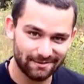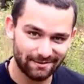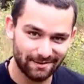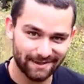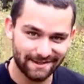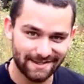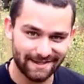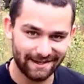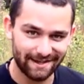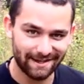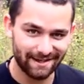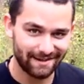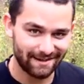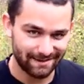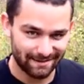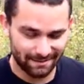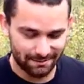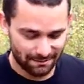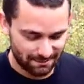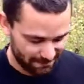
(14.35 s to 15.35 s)
Once again,
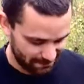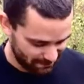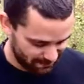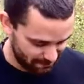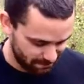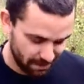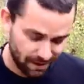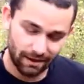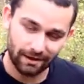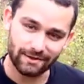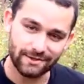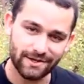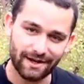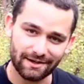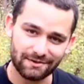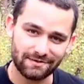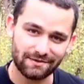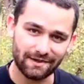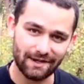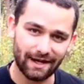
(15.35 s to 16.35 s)
we
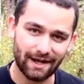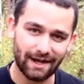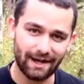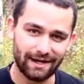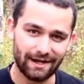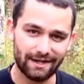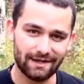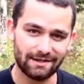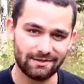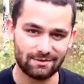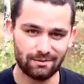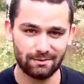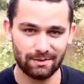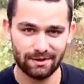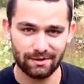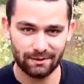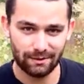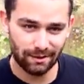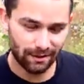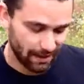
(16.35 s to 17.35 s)
apologize for the hiatus. We've
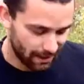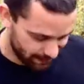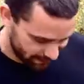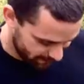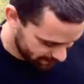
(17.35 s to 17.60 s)
been doing a lot